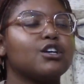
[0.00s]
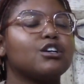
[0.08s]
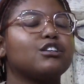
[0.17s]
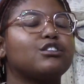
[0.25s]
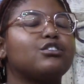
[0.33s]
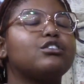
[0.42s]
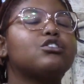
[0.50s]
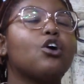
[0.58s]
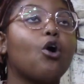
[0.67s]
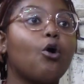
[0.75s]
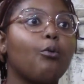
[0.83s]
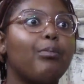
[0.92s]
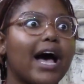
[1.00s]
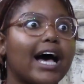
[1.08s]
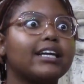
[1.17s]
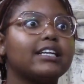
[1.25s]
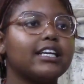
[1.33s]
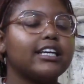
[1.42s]
so
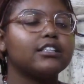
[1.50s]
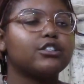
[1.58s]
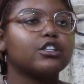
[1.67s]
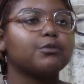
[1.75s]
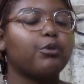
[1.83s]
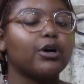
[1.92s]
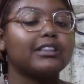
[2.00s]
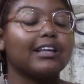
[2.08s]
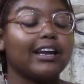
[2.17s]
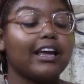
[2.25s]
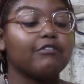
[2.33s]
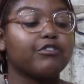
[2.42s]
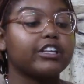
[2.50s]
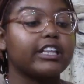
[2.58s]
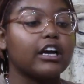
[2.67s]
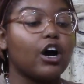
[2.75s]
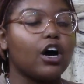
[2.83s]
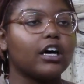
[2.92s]
badly to the point that
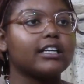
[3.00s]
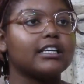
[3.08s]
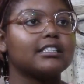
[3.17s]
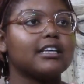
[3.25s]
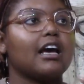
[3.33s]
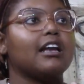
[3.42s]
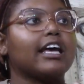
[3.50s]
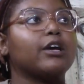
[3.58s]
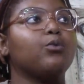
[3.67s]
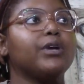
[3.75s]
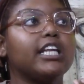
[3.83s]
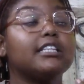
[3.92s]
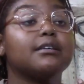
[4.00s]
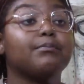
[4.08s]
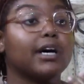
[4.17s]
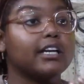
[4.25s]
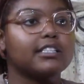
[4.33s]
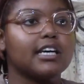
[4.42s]
everything art is like, we need to
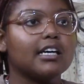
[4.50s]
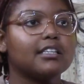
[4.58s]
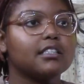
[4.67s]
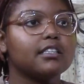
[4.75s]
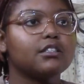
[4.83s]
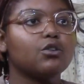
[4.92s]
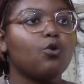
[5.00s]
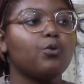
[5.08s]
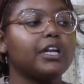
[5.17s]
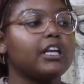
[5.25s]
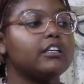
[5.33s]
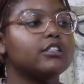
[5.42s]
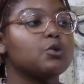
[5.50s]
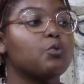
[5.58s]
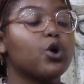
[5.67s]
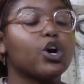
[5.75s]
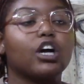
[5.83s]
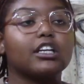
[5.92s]
monetize it or we need to
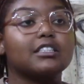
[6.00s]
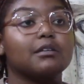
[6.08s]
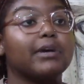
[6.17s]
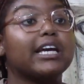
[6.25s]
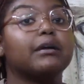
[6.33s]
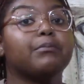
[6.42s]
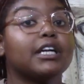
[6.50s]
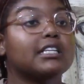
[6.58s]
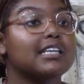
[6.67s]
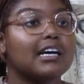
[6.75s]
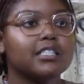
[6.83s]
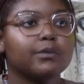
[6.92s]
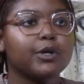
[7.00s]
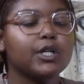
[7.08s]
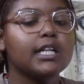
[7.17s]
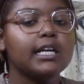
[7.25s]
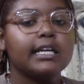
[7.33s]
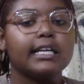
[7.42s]
work on it to make it
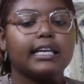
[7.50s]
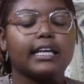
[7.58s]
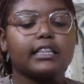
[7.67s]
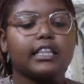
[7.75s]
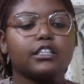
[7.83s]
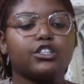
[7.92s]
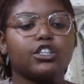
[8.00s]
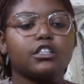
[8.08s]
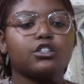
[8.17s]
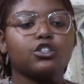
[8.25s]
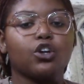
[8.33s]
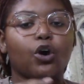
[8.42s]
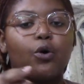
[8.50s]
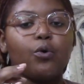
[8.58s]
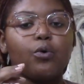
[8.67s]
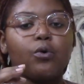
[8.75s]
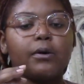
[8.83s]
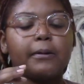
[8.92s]
monetizable. Like there's
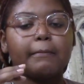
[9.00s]
no